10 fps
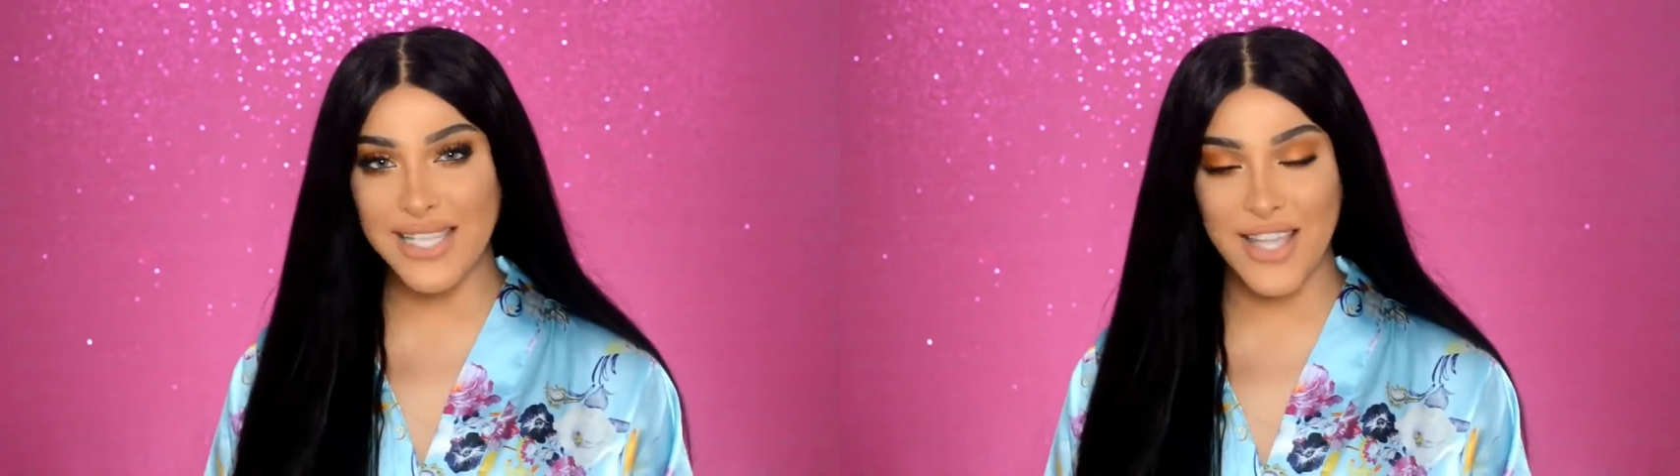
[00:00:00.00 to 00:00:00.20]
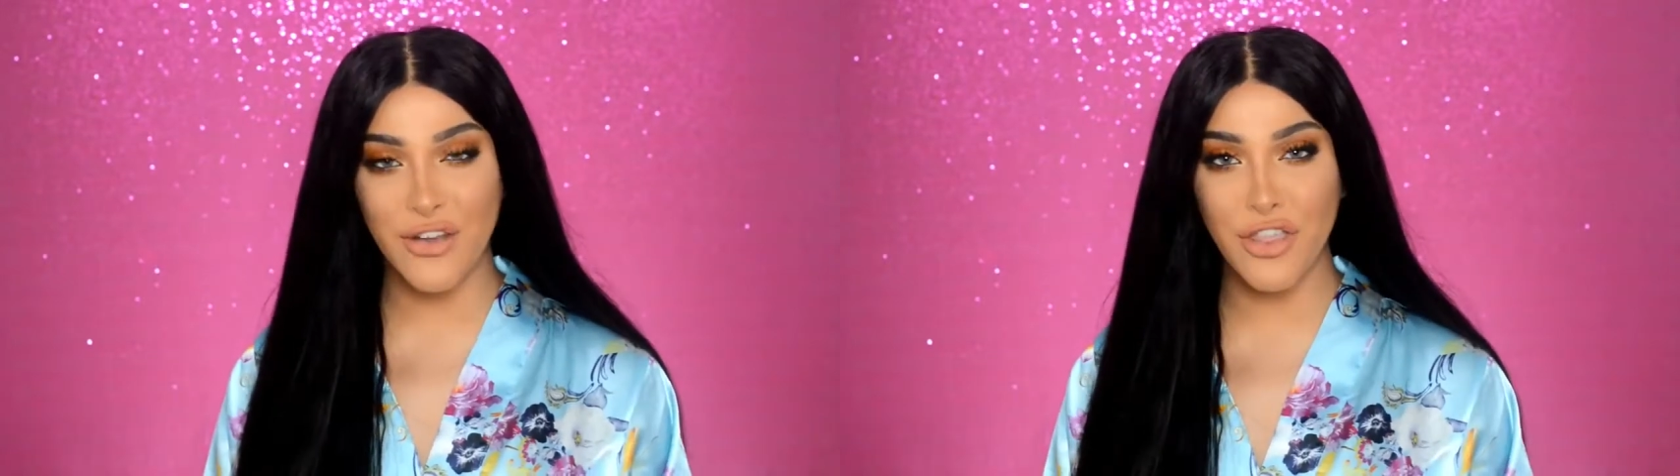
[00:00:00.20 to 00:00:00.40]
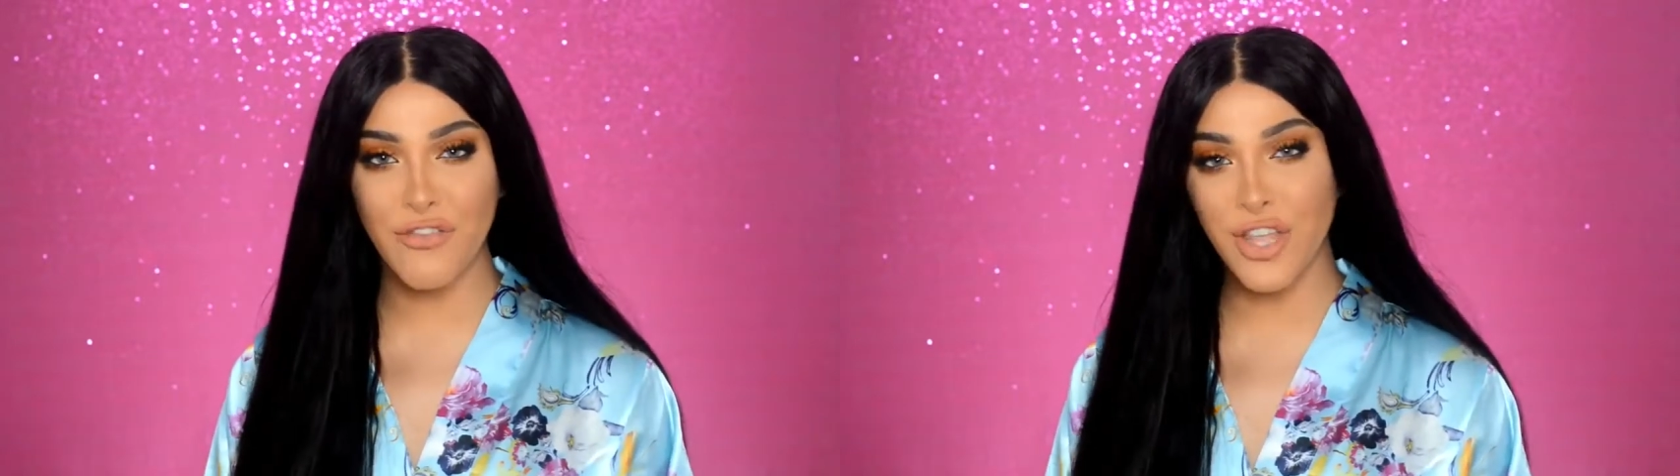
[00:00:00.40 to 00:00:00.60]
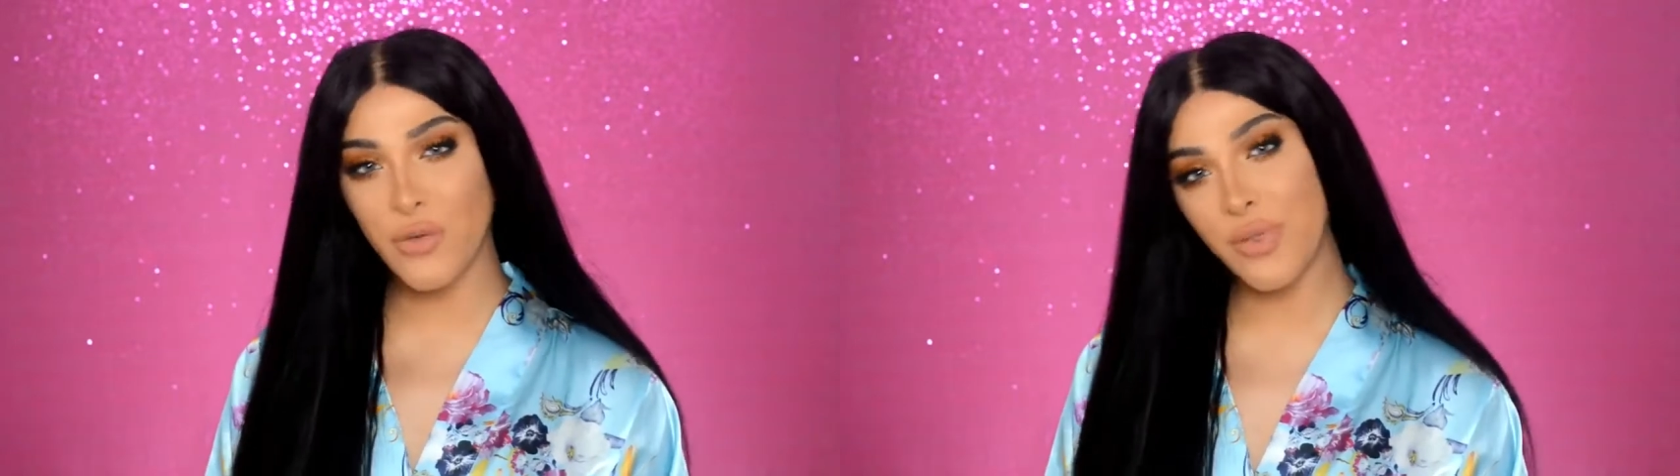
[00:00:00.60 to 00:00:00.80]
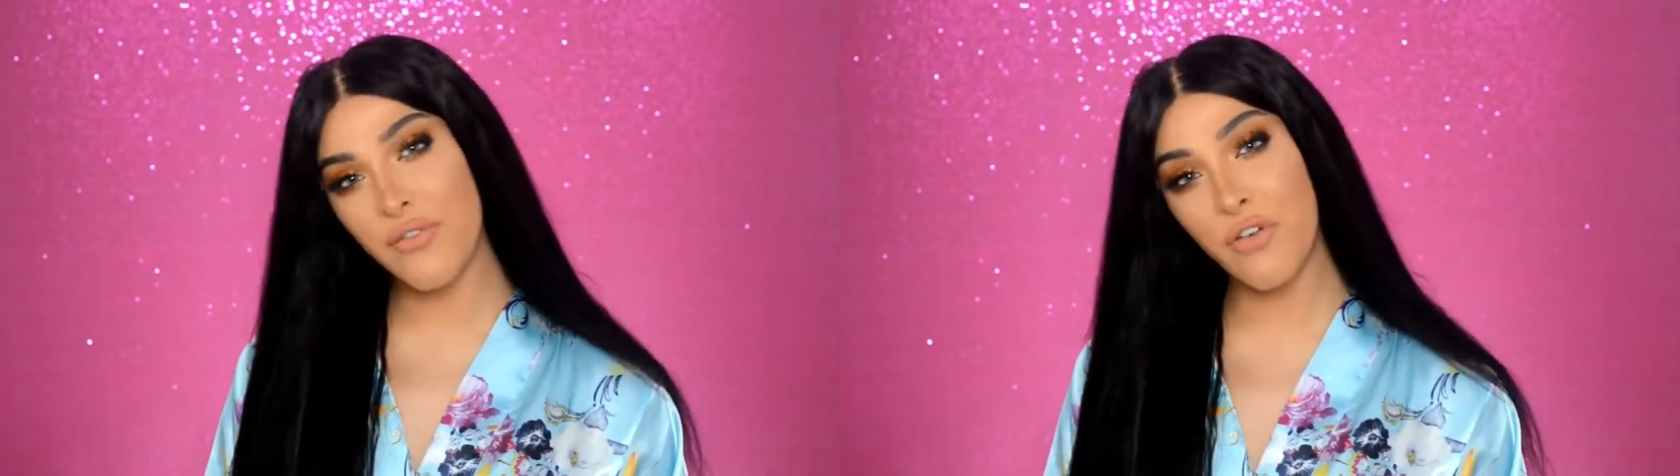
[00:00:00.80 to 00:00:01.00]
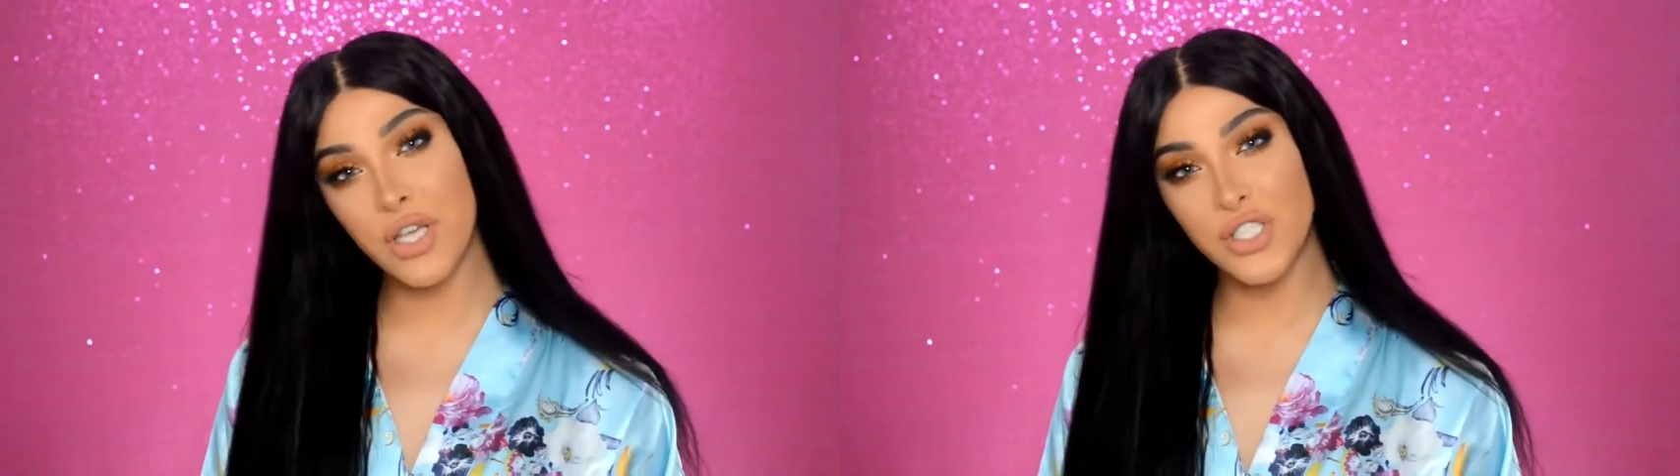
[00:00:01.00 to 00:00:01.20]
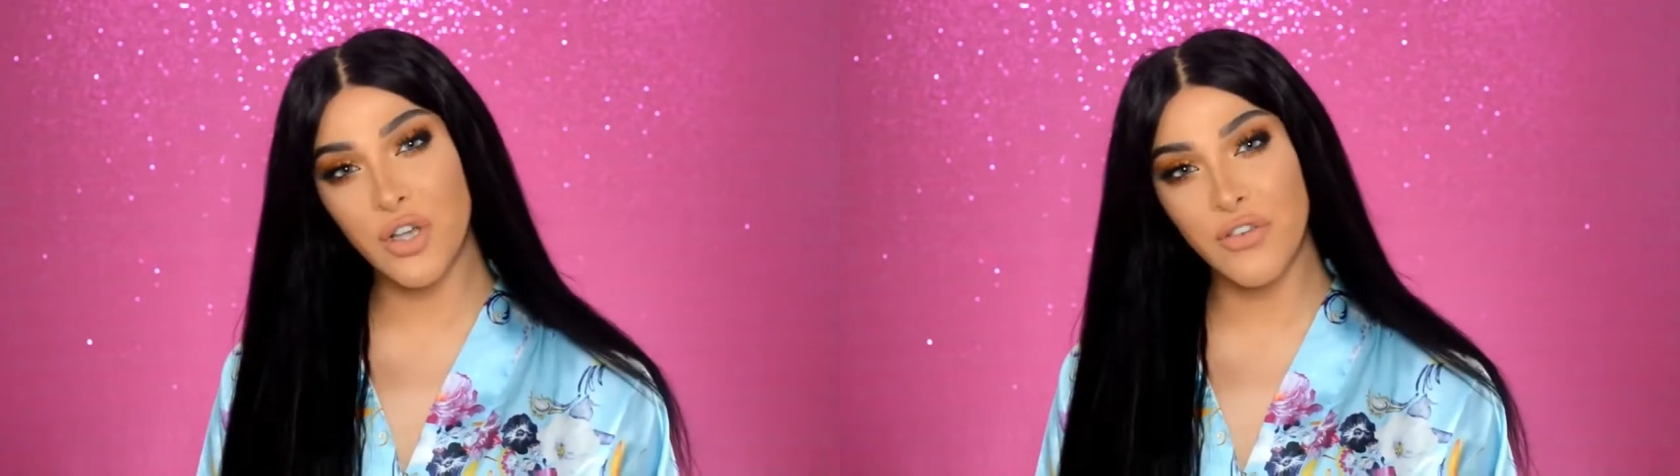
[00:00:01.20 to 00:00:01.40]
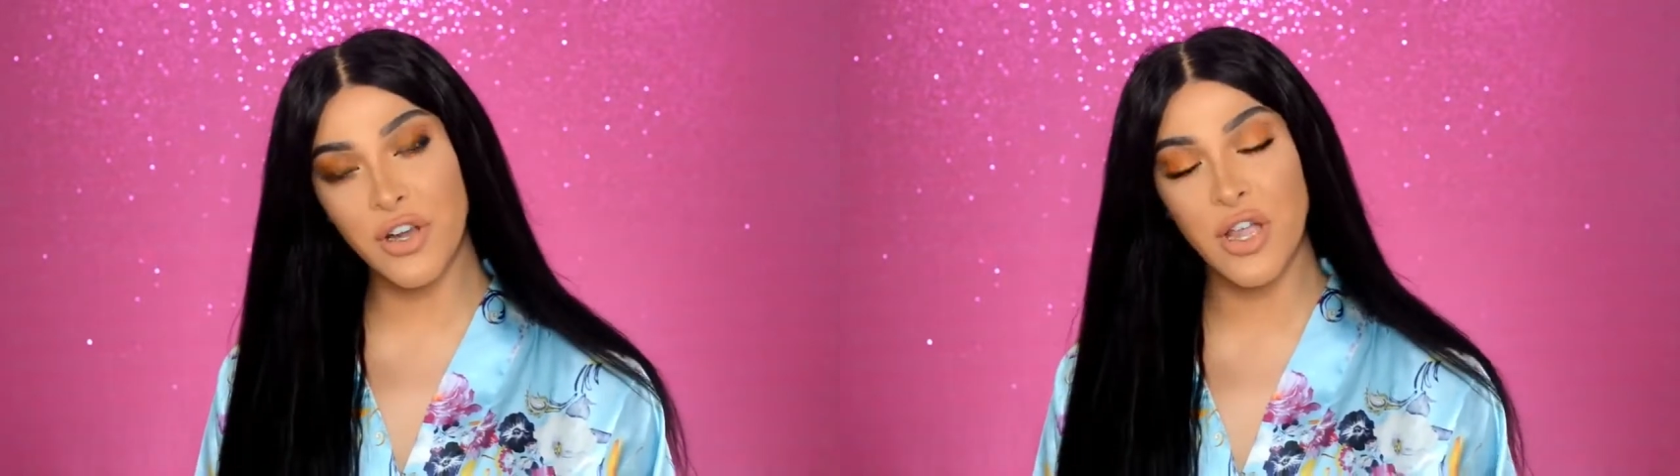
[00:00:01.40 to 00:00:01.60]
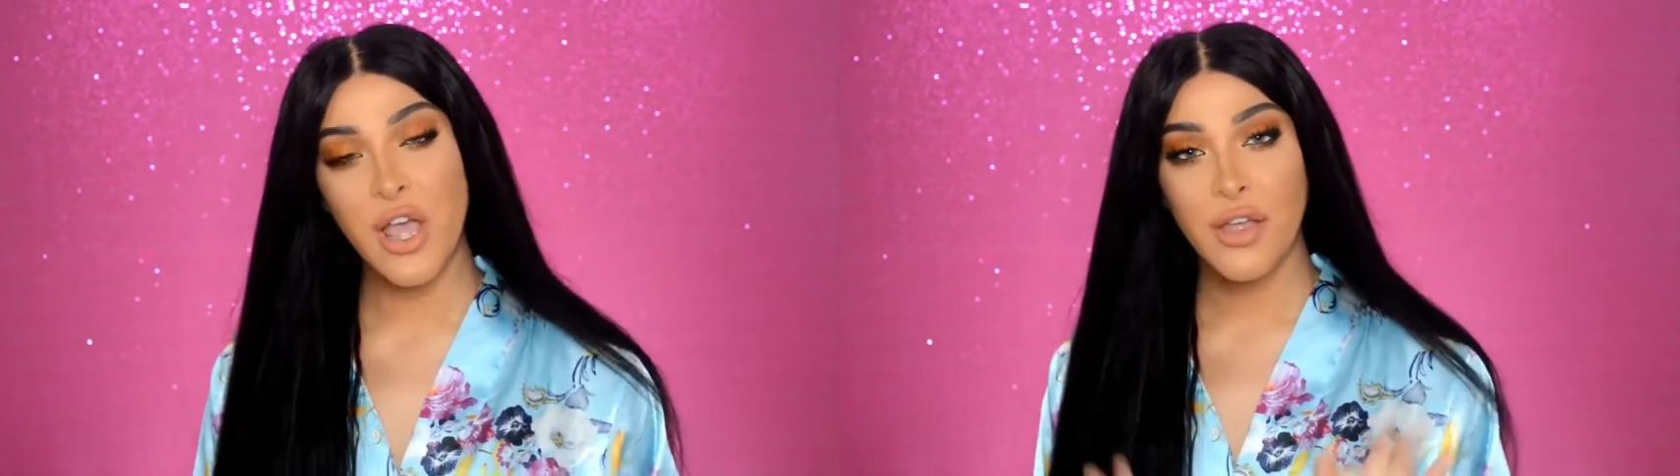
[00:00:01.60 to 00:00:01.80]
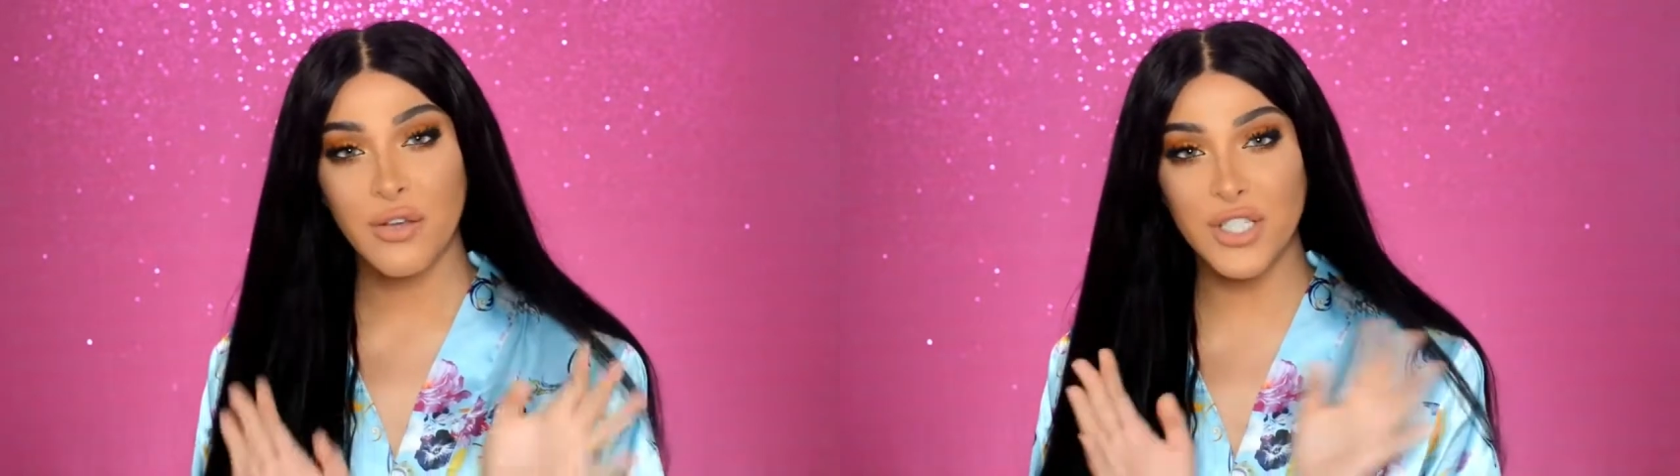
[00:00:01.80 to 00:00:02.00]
I started the video with a voiceover